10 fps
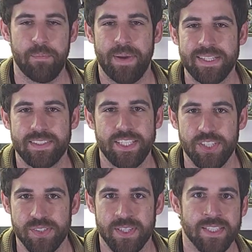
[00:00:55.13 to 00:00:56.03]
I'm basically
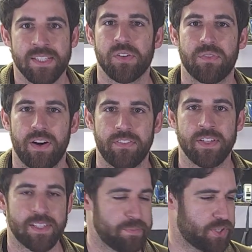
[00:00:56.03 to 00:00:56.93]
using this as a
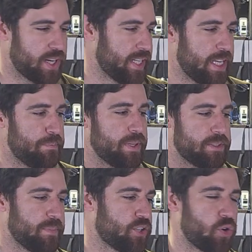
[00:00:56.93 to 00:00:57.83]
reference. I'm gonna try to keep it
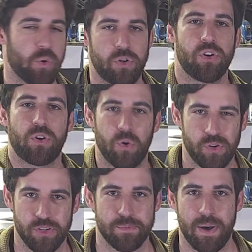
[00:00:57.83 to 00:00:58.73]
as much corner to
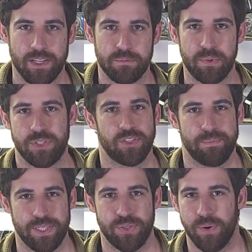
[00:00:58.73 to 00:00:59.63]
corner as possible, which
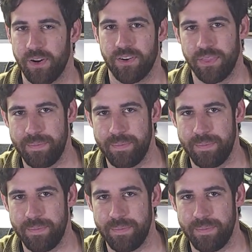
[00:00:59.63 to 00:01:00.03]
shouldn't be too hard on the